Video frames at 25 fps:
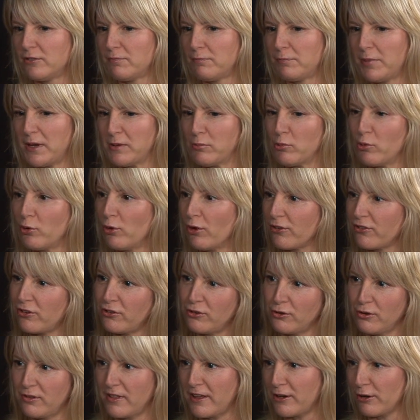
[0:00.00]
people not to
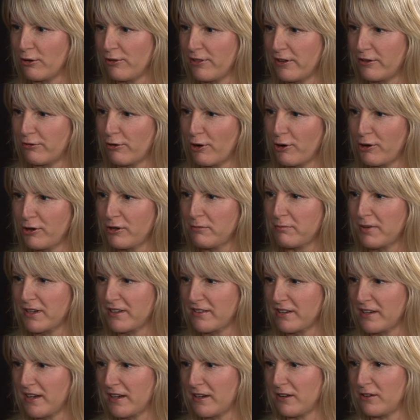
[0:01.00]
do that on their own, but
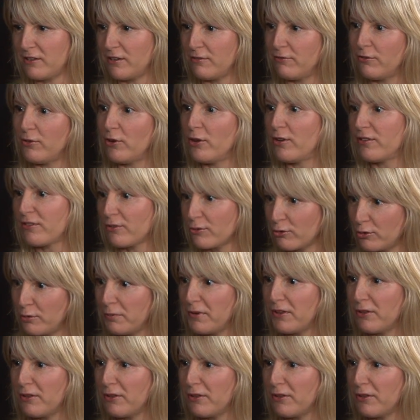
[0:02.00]
to get a diverse group